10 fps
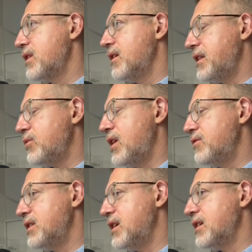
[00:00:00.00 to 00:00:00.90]

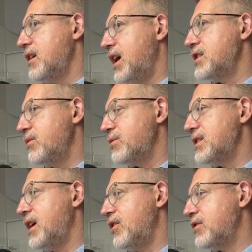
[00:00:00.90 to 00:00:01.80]
Absolutely. And as you think
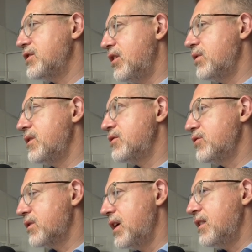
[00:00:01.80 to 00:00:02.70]
about everything we've
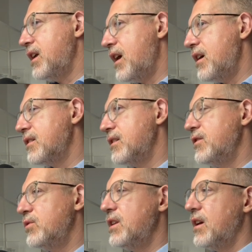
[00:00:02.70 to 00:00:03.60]
discussed today, here's a
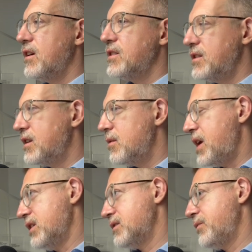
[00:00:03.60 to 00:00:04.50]
final thought to leave you
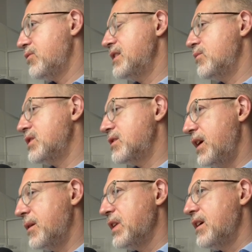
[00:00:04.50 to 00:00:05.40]
with. How
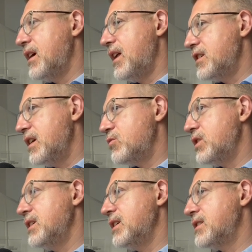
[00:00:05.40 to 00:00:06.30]
could you see yourself
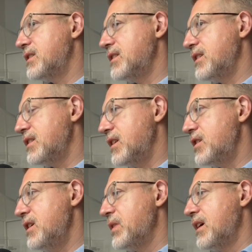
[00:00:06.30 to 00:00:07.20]
using these AI
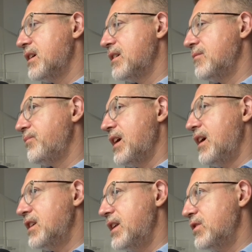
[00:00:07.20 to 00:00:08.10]
tools not just to
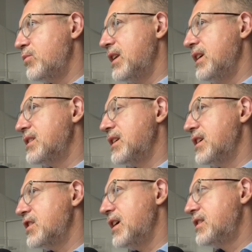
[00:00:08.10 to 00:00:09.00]
save time, but
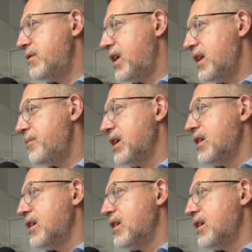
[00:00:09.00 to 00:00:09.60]
also to gain new